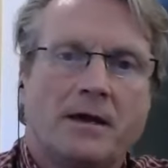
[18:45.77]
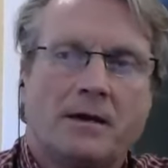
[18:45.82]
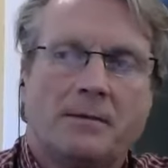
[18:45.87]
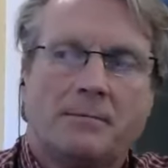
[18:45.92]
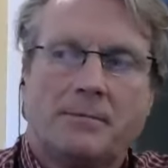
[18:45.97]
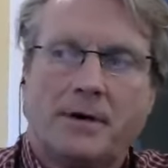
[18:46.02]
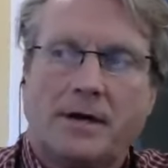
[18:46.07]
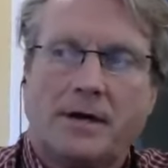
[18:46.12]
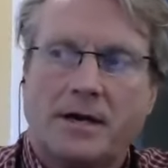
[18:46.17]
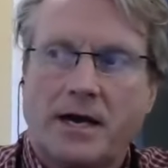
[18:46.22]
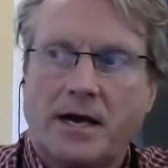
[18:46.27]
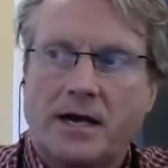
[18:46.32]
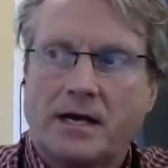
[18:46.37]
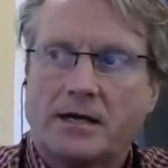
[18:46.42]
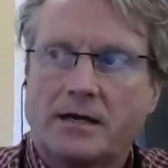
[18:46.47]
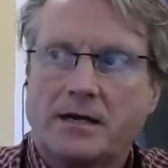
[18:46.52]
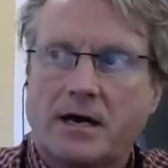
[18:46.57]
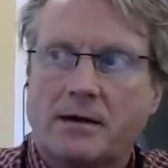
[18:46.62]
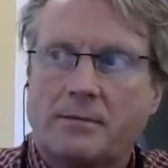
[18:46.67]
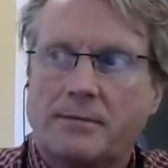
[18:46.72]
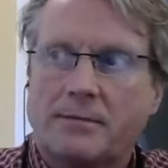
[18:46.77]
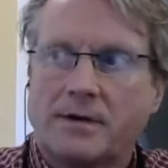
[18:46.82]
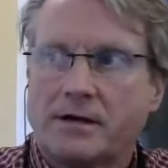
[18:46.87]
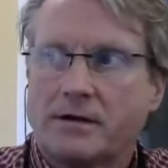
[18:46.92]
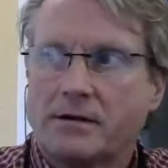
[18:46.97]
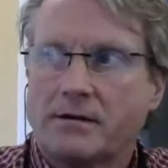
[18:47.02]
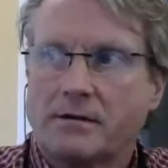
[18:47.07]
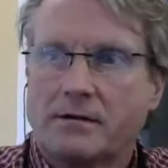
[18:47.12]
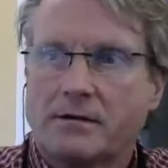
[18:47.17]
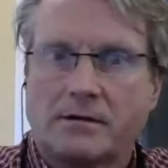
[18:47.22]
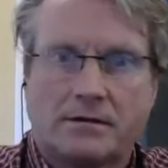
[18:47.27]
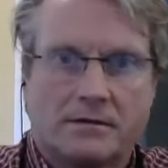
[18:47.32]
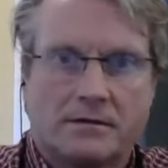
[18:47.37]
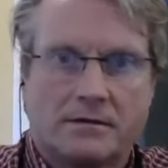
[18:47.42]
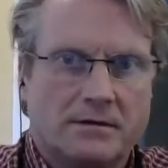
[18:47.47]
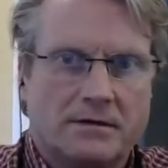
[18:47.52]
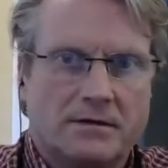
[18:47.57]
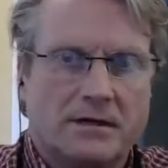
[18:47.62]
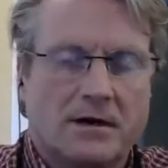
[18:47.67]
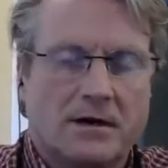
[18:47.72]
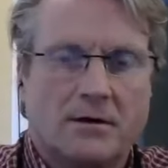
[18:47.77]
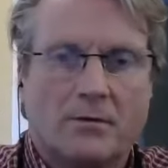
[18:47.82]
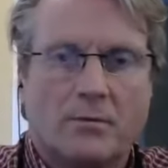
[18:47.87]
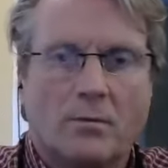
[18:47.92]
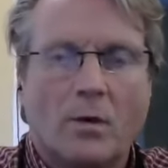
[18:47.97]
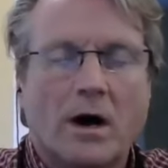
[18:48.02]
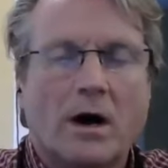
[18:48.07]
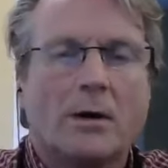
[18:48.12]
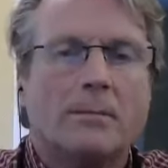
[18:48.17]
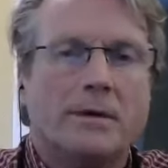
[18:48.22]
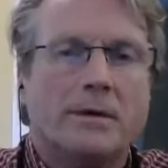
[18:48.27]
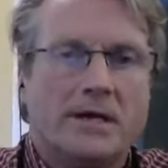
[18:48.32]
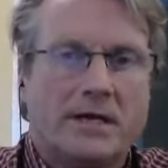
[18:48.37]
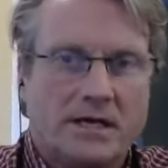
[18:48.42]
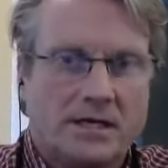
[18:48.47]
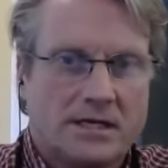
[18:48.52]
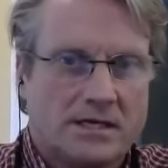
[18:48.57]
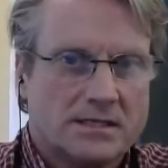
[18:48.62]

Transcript: But economic, well-being